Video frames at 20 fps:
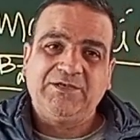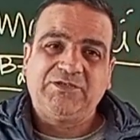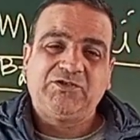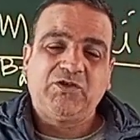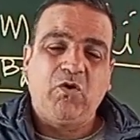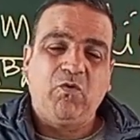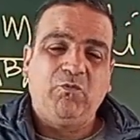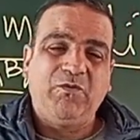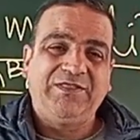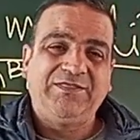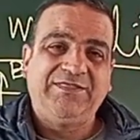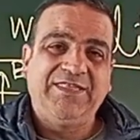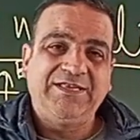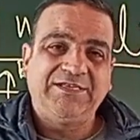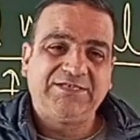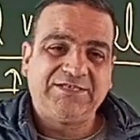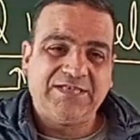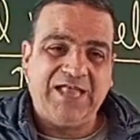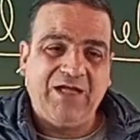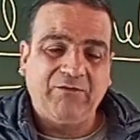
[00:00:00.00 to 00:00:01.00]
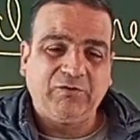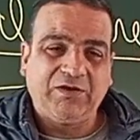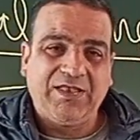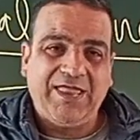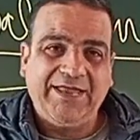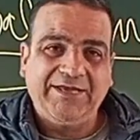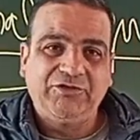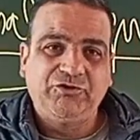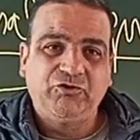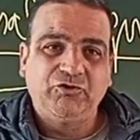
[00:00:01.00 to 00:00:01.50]
So with this, I
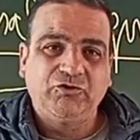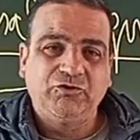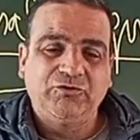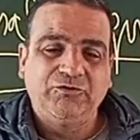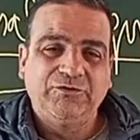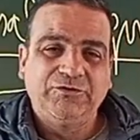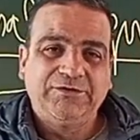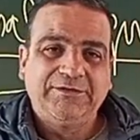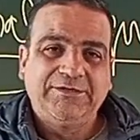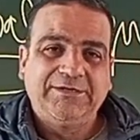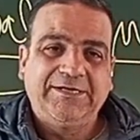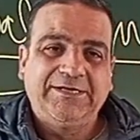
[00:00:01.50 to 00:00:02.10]
would like to